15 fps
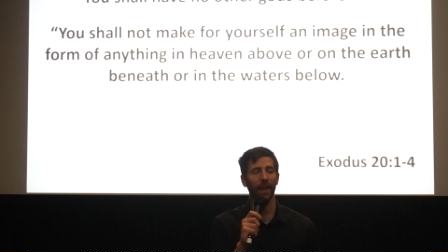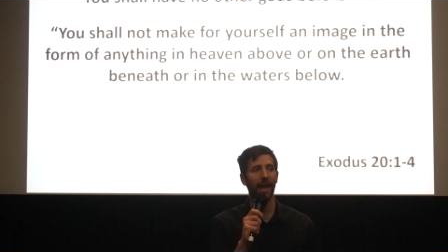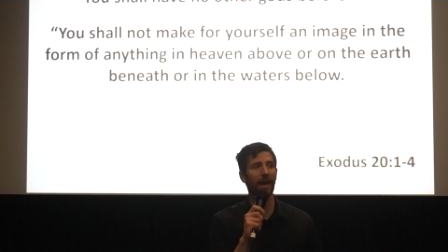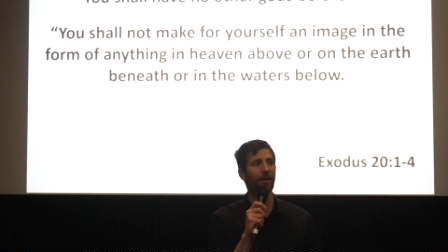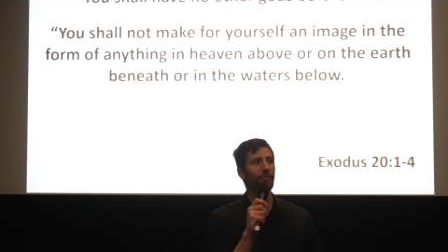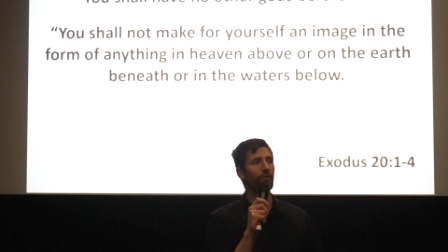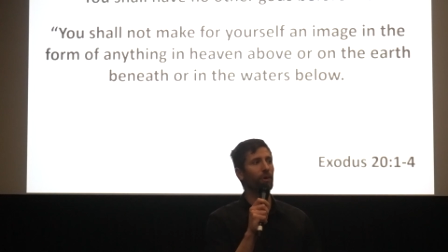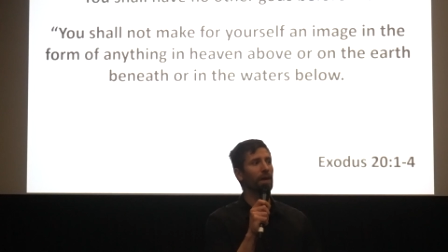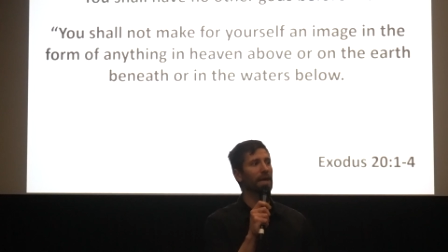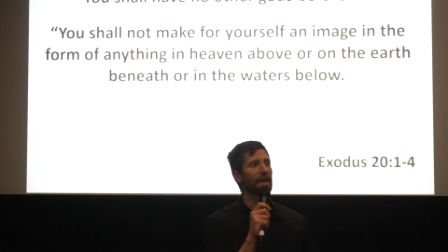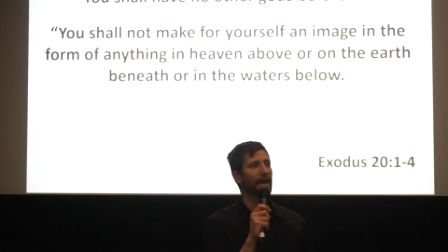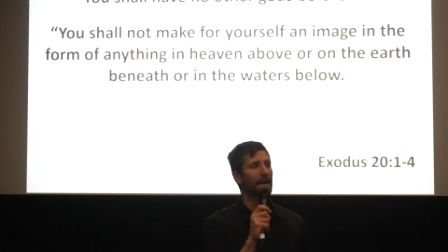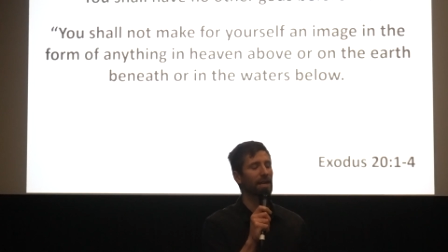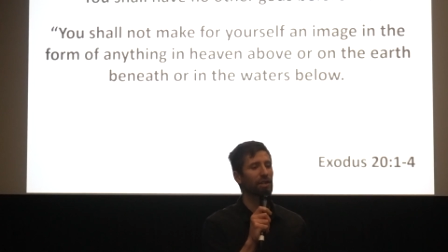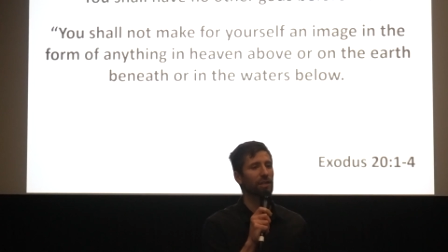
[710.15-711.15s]
every
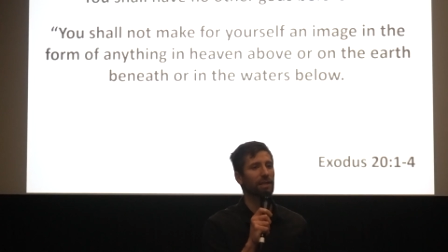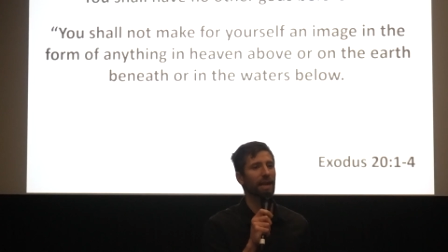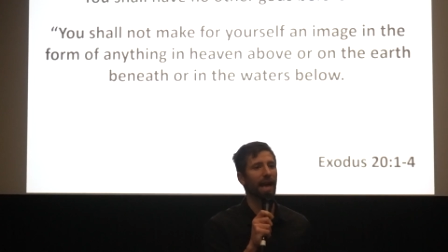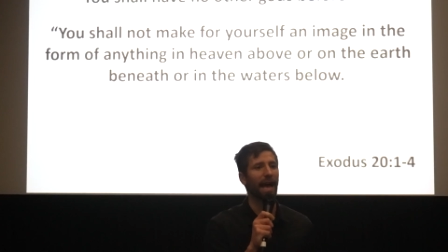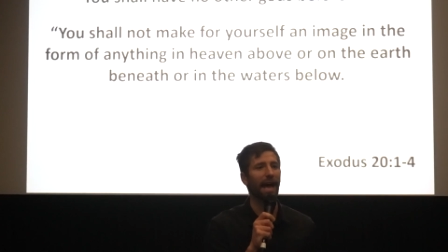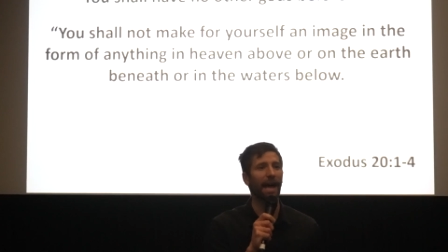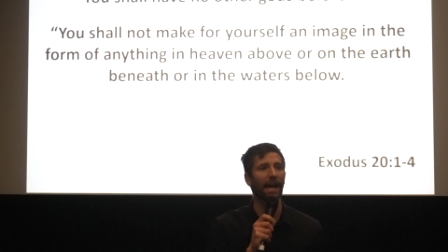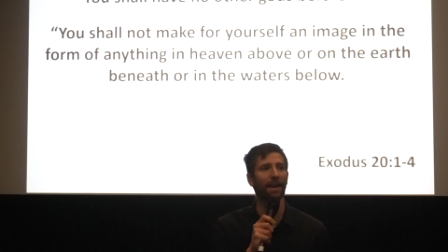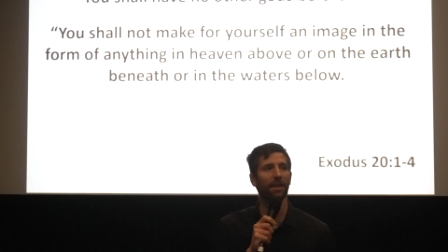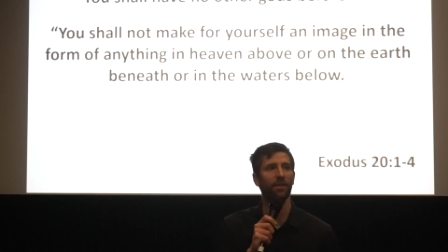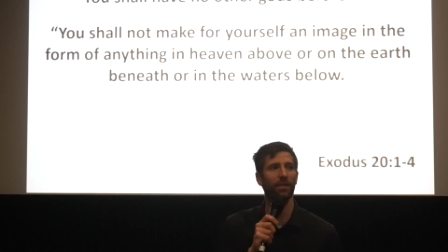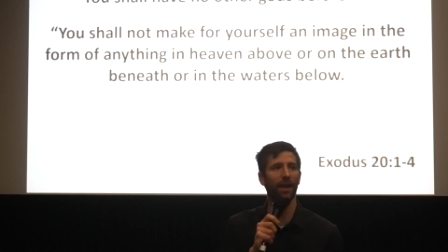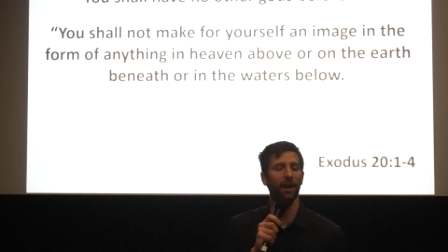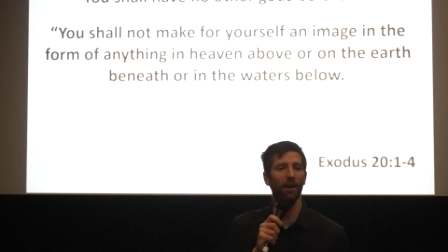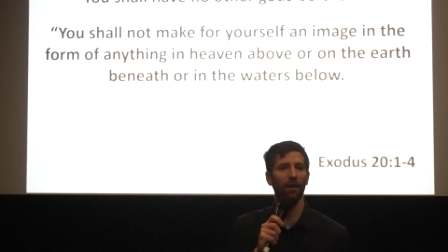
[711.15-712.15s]
nation had
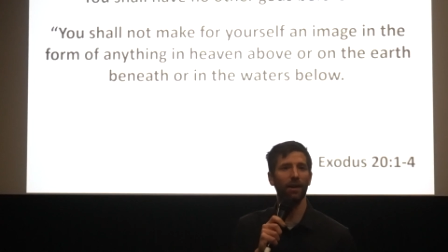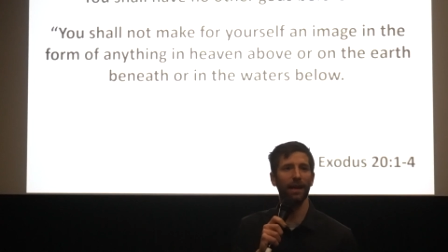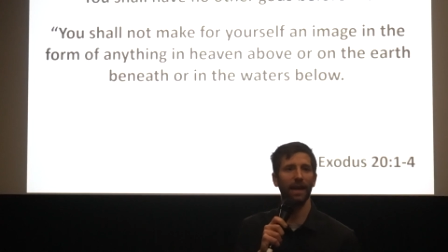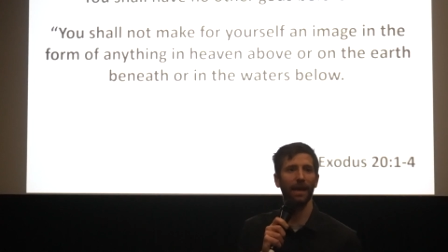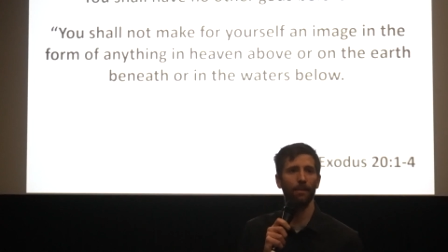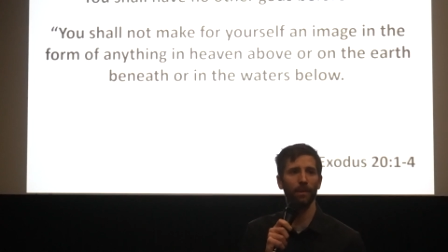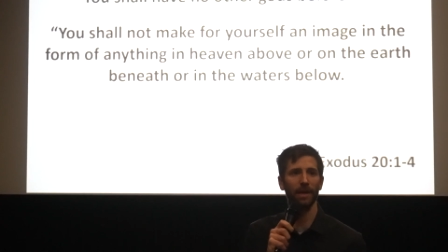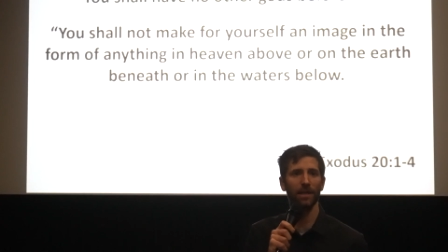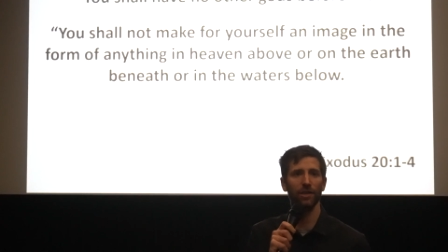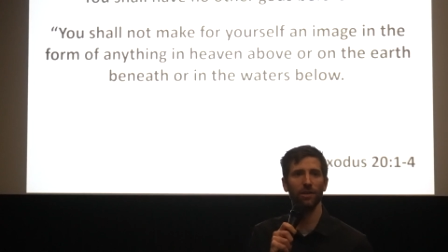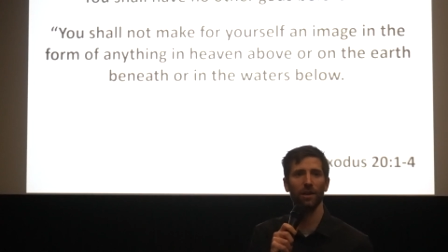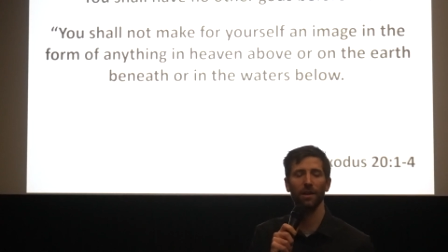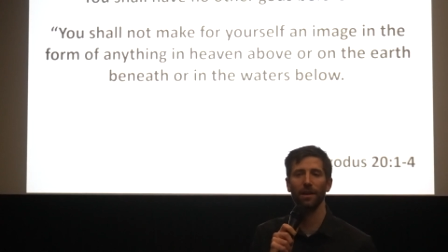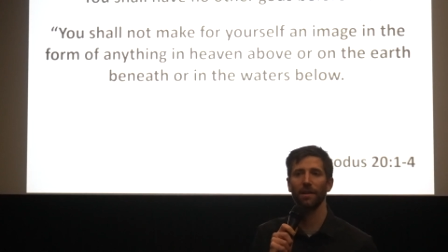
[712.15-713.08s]
their image,